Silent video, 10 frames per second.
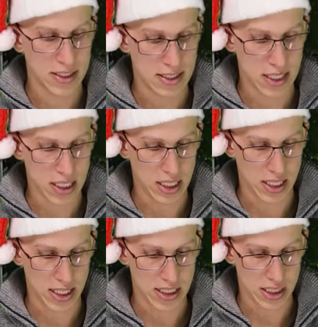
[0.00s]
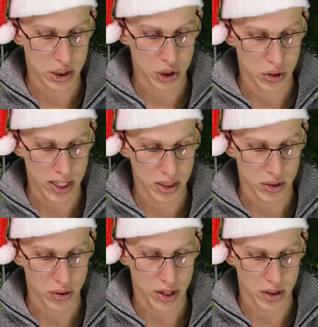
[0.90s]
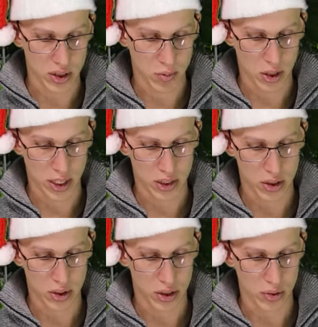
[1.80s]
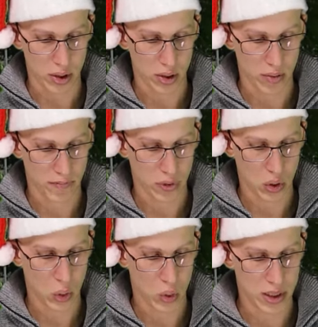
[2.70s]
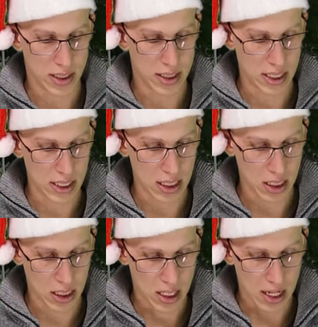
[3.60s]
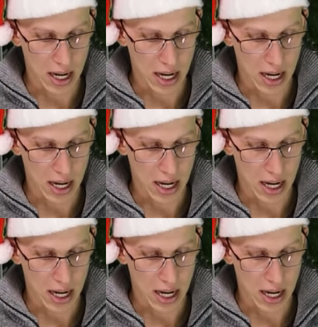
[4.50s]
C, connects the tractor air supply to the trailer, or D,